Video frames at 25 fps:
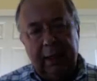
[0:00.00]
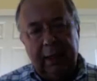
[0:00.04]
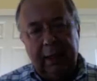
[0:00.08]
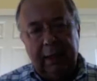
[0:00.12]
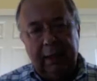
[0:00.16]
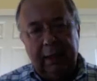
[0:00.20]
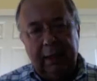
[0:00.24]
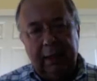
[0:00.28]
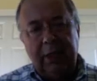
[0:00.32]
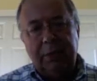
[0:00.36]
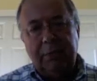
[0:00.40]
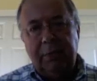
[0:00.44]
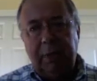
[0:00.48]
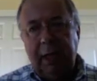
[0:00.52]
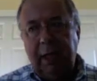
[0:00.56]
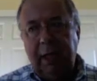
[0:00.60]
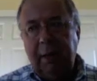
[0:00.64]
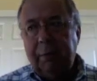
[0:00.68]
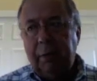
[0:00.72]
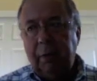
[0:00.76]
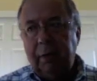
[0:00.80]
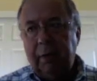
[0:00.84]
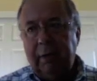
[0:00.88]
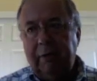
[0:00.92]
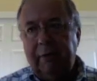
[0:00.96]
these
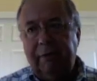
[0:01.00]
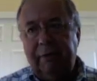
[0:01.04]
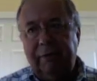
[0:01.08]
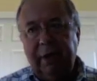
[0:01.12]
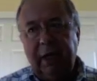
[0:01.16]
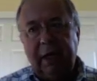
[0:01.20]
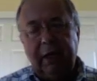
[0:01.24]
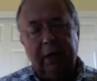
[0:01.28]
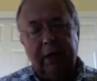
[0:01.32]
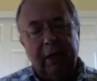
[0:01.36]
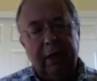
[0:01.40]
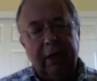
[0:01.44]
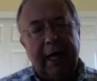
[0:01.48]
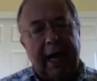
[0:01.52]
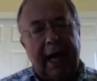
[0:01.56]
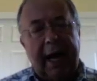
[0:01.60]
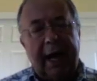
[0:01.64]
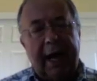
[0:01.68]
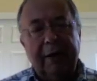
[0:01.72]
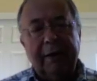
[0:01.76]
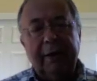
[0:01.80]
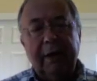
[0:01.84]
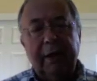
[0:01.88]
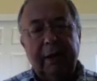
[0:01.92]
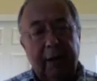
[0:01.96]
people have figured
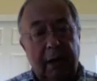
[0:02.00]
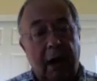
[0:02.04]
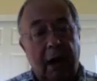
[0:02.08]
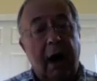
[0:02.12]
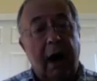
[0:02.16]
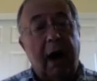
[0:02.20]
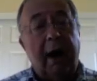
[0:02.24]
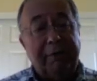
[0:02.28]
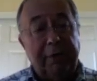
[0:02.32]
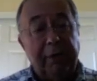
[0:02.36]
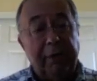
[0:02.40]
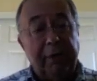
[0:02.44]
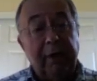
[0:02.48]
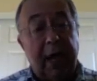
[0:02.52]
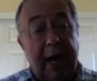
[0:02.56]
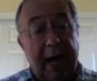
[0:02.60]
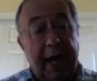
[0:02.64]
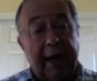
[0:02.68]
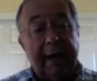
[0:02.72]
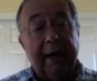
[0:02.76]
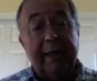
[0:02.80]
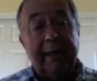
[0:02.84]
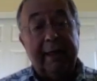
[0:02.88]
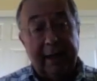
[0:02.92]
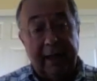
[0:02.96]
out an awful
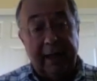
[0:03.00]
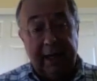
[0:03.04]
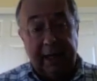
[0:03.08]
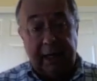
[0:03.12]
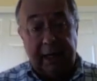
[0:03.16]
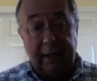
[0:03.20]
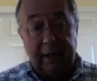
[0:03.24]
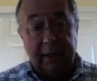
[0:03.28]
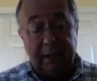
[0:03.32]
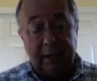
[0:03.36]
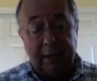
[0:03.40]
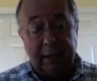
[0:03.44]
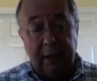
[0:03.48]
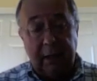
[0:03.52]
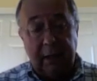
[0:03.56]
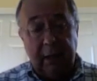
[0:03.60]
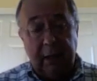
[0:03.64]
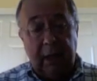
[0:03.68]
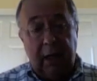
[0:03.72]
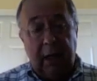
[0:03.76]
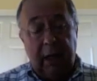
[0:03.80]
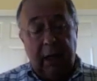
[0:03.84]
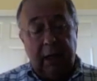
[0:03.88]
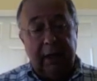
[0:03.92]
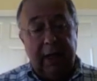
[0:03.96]
lot of things.
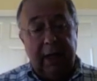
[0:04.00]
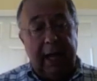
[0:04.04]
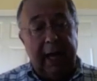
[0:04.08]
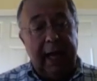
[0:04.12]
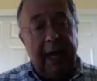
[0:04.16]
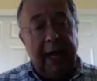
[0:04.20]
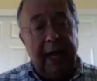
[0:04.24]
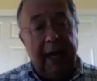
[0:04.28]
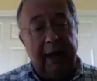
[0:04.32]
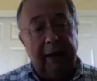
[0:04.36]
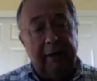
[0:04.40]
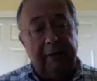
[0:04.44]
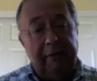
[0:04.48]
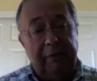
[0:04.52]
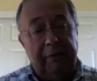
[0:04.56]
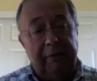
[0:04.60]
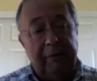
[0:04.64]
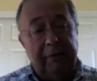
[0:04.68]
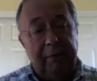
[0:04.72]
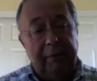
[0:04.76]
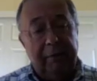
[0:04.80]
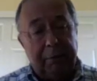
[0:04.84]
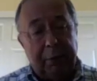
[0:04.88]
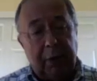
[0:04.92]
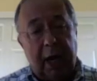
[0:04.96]
They have
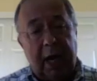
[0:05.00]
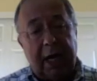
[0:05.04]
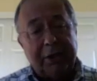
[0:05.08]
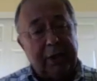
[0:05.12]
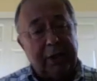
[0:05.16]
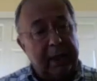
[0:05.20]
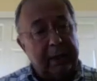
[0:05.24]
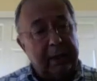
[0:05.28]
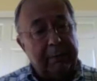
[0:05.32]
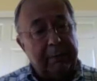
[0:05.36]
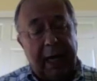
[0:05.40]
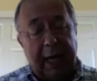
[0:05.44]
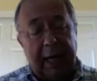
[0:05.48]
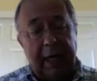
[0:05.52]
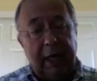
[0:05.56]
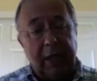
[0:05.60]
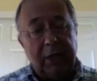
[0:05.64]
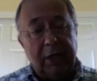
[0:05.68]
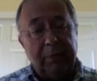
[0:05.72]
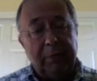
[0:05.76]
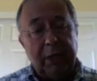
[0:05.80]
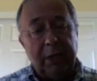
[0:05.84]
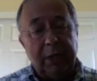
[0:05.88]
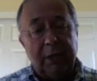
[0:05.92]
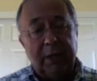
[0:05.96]
project
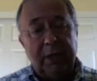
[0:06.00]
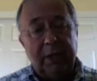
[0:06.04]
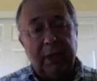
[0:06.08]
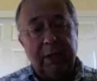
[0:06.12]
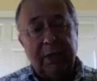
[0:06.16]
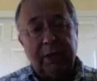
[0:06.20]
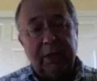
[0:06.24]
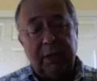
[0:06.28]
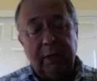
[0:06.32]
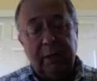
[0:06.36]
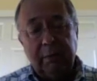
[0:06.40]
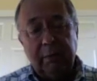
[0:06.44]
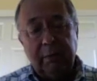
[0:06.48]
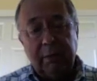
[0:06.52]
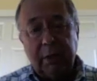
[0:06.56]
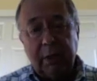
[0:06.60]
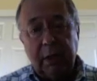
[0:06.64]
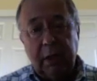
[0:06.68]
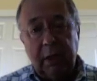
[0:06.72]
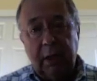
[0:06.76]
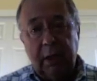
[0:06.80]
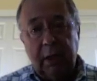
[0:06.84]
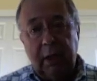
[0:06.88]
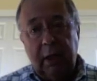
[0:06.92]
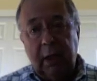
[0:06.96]
management
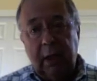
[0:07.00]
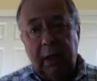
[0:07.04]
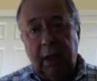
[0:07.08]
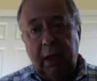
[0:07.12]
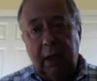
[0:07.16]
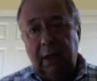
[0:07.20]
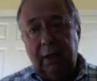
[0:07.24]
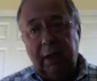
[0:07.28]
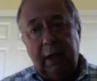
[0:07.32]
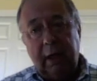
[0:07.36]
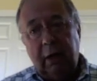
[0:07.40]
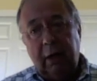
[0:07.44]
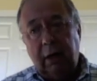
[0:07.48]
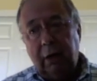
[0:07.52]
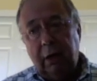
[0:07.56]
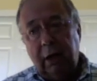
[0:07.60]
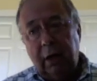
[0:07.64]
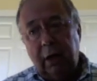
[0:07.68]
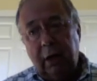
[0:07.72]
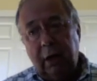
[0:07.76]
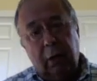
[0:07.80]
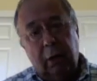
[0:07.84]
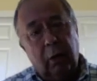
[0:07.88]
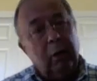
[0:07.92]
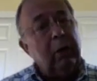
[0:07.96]
systems that
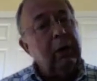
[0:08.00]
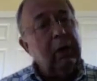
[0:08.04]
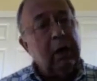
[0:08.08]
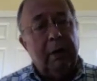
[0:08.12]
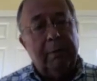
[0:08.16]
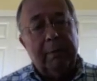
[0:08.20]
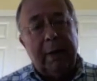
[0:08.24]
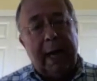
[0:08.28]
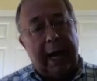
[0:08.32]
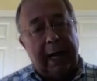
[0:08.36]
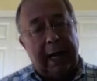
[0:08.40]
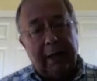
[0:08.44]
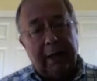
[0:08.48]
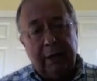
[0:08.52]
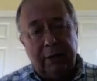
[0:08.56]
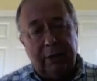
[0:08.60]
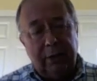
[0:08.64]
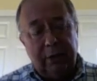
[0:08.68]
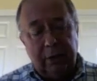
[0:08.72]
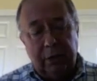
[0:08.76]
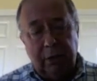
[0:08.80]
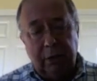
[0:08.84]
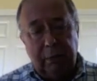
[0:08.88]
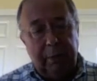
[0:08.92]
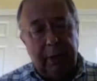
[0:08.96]
are an order of
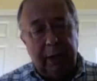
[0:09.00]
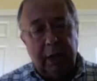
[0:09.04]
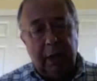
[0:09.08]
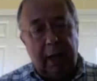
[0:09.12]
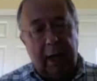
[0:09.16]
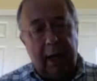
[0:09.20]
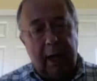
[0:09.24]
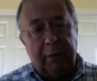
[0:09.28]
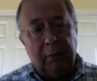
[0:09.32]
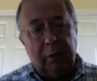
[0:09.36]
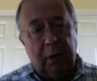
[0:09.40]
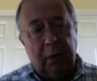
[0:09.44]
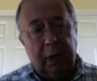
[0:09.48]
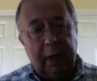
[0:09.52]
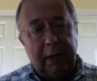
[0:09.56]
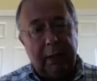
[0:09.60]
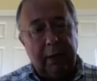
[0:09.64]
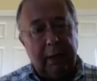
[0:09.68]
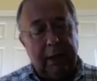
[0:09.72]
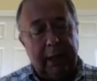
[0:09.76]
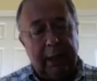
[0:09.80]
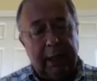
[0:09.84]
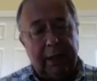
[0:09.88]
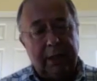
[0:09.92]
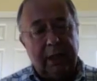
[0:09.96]
magnitude beyond
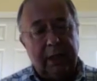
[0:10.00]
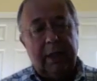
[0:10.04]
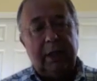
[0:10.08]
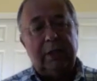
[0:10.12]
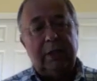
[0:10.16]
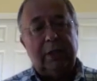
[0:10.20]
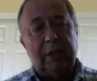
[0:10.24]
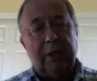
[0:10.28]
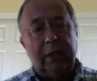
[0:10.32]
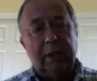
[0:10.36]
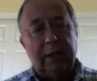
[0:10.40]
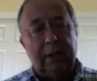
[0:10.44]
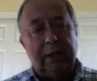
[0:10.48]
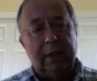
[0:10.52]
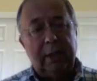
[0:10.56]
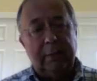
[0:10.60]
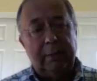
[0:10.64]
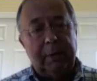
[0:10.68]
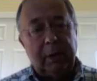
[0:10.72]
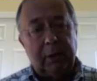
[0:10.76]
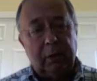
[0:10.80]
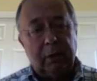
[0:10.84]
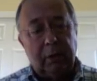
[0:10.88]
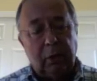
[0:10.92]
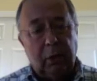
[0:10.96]
what exists in the
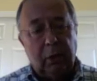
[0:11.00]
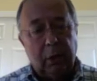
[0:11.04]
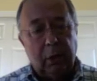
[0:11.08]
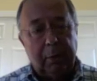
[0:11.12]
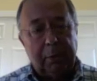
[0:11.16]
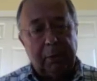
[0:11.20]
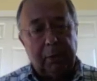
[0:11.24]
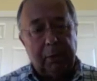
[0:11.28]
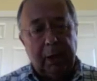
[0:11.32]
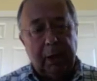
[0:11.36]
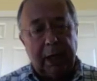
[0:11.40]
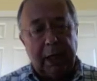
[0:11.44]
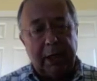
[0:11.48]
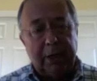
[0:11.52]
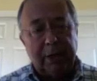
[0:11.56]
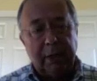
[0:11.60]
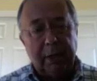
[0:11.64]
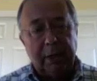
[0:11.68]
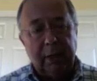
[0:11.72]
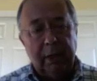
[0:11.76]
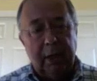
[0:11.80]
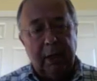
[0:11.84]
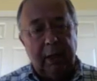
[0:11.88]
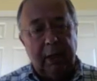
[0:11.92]
typical corporation.